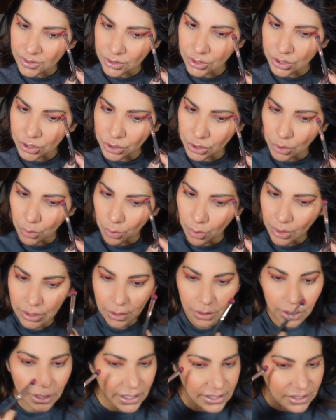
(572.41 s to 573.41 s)
do what
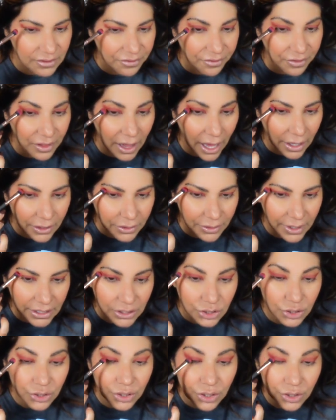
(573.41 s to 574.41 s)
is
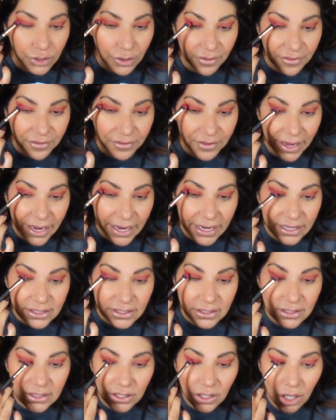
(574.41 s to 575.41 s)
flattering to your
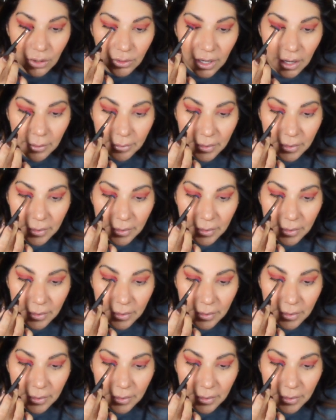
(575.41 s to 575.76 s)
face, you know what I